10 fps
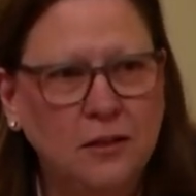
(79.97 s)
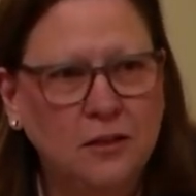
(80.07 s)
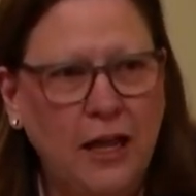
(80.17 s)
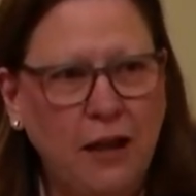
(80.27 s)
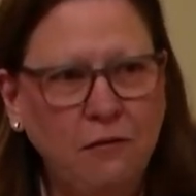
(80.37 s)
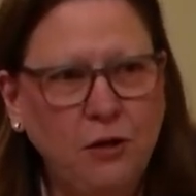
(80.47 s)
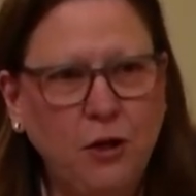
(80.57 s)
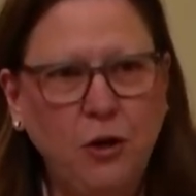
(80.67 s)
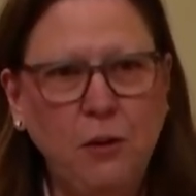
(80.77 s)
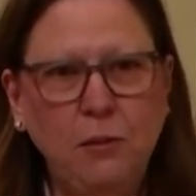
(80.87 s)
to have an
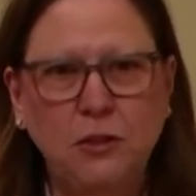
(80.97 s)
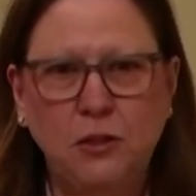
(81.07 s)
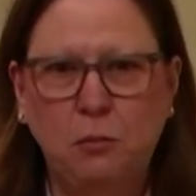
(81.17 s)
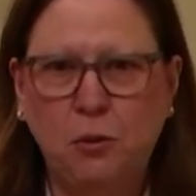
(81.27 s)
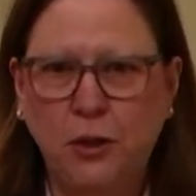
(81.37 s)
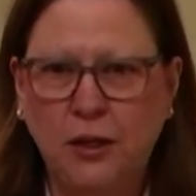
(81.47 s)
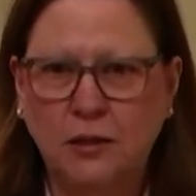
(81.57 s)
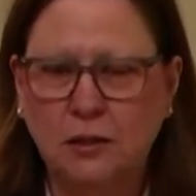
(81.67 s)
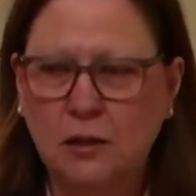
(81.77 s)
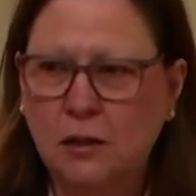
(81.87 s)
agreement to
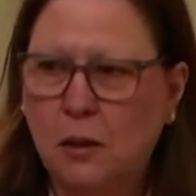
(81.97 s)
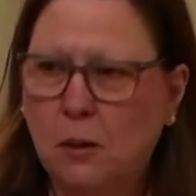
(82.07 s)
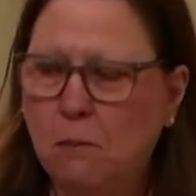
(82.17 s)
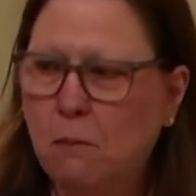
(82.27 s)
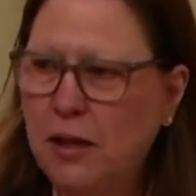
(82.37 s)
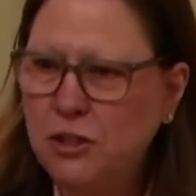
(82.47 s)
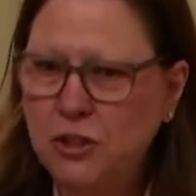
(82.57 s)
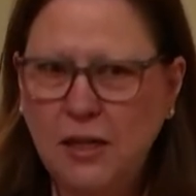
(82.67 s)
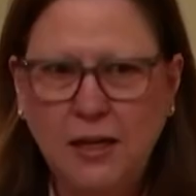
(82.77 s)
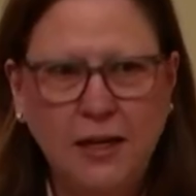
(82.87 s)
put
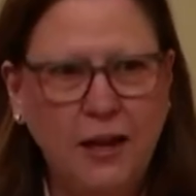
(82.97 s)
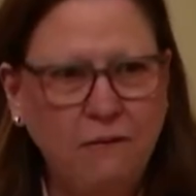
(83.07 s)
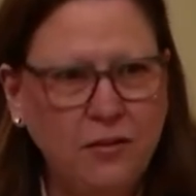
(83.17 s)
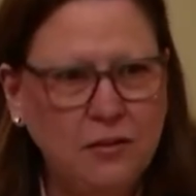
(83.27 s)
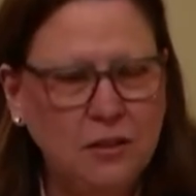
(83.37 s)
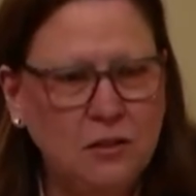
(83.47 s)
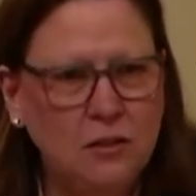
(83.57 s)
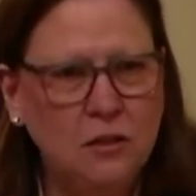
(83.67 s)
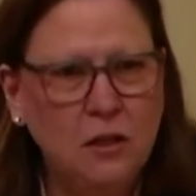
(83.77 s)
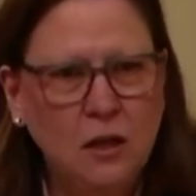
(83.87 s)
much needed
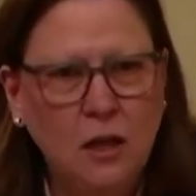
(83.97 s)
emphasis